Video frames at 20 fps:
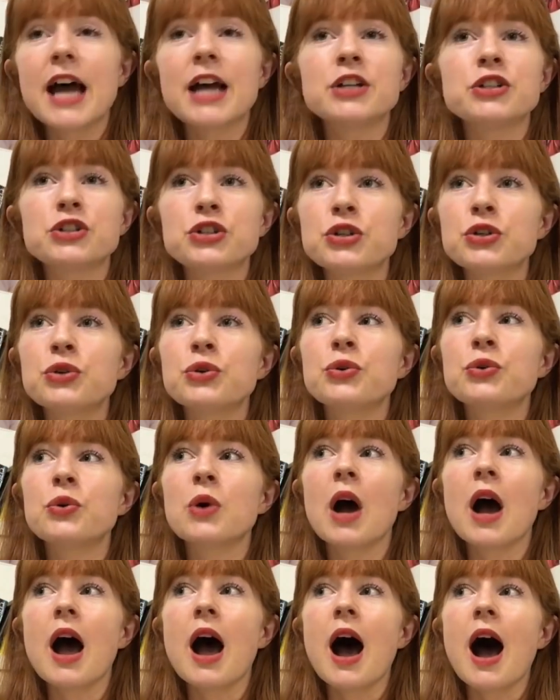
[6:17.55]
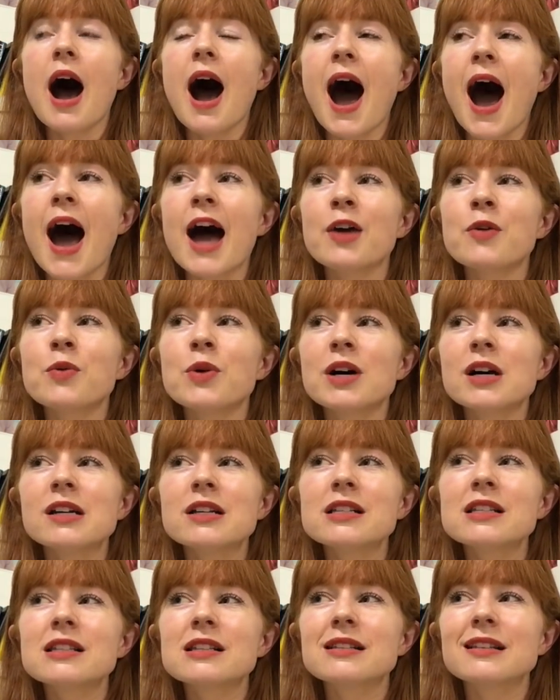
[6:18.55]
And two, I
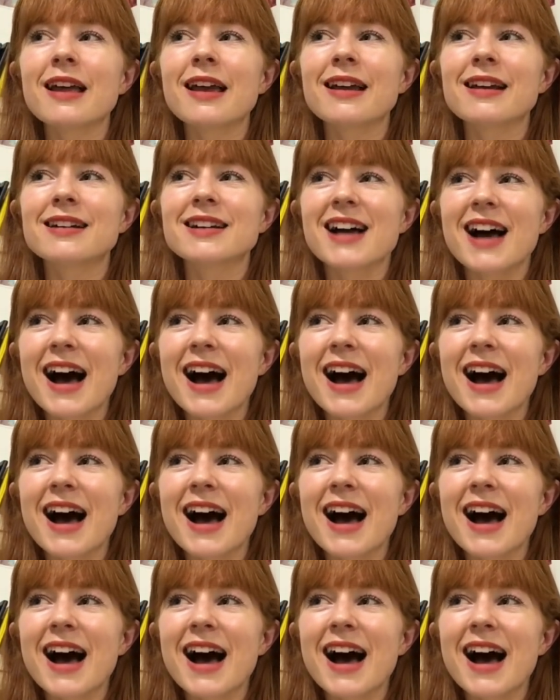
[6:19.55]
was like,